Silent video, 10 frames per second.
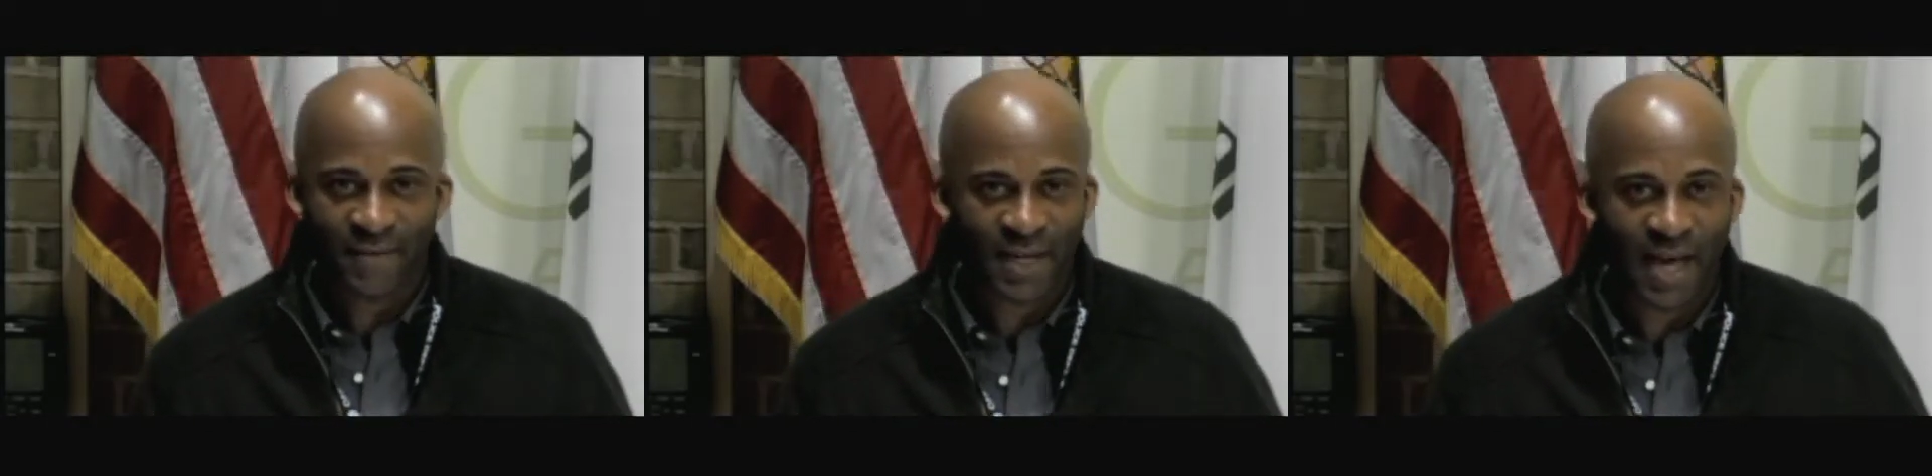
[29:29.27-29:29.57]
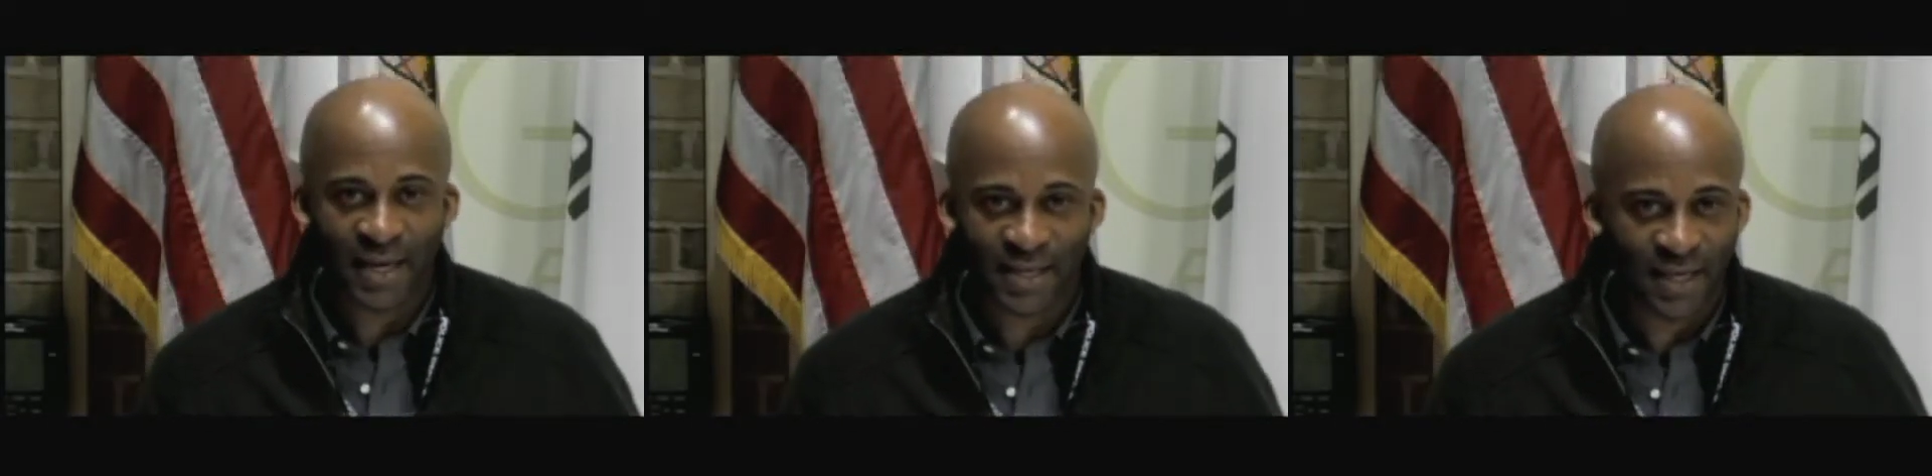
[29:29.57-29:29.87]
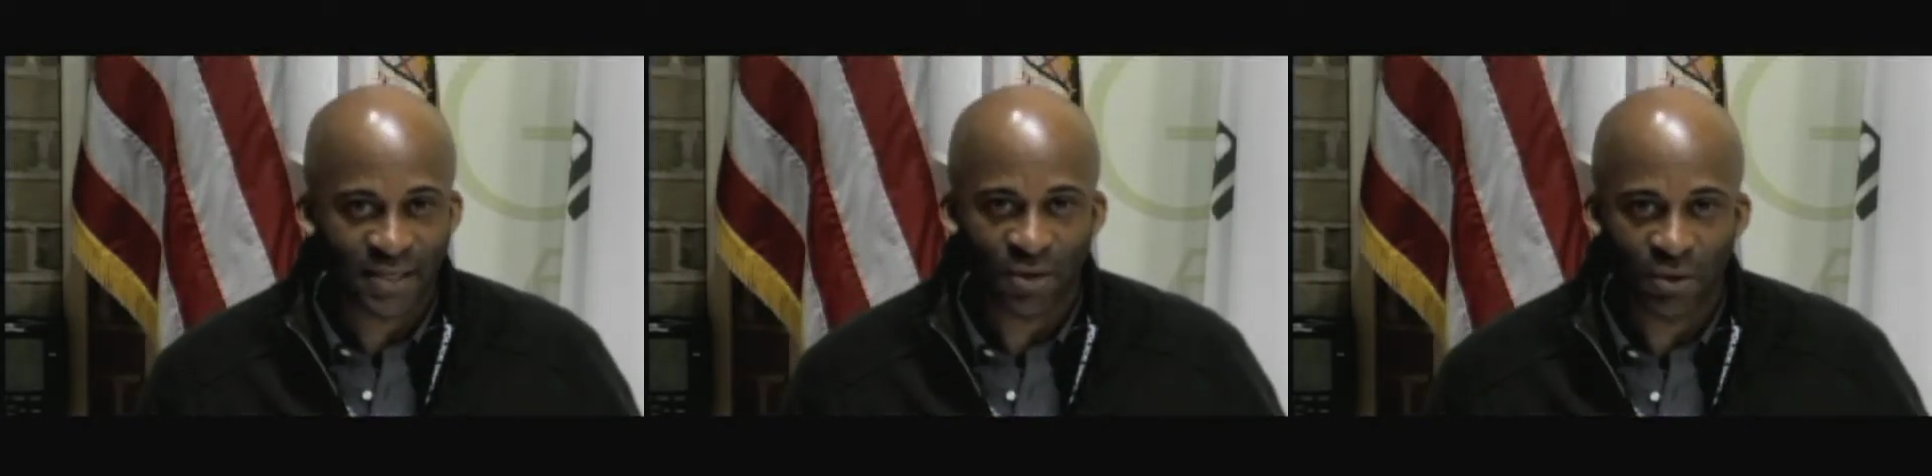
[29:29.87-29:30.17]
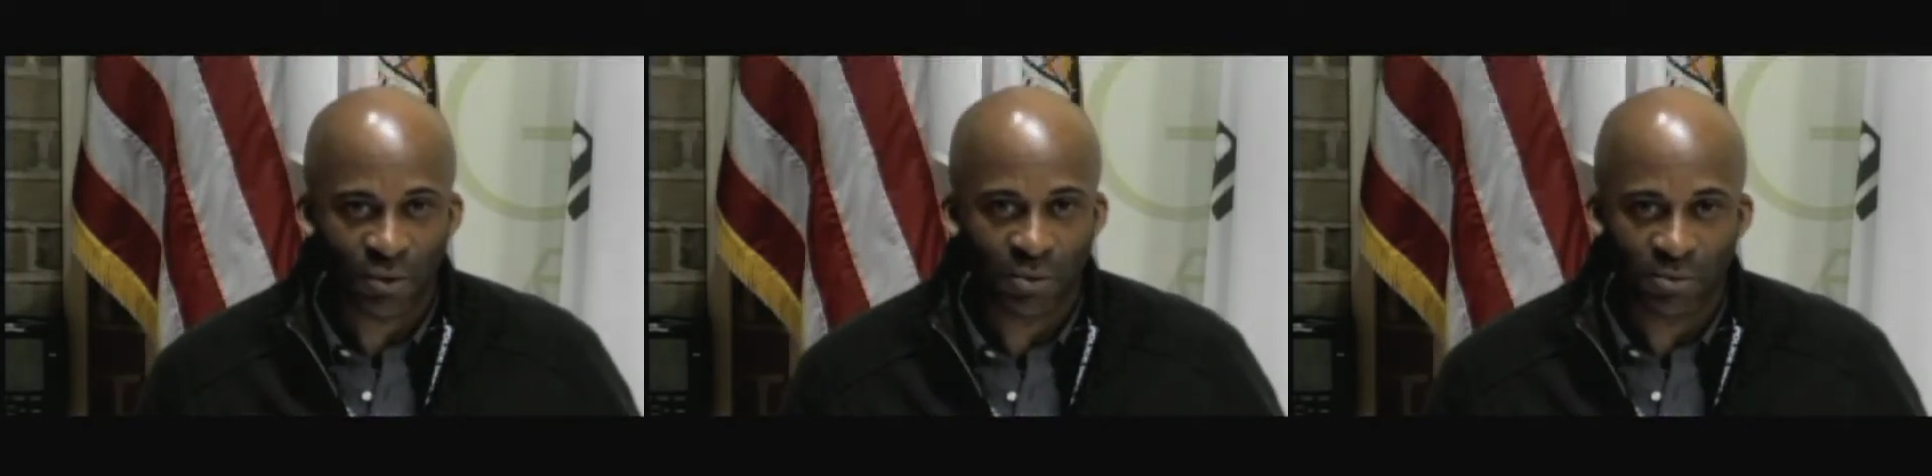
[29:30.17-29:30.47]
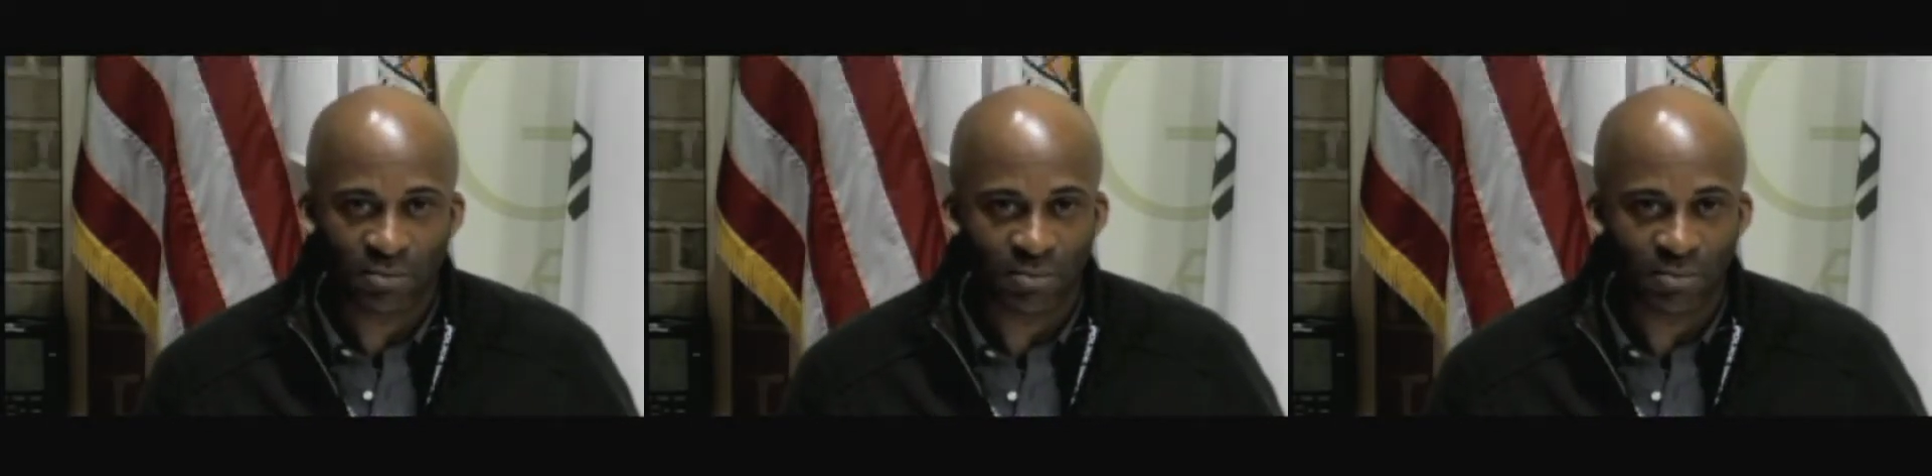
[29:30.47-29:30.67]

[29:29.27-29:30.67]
a contest on who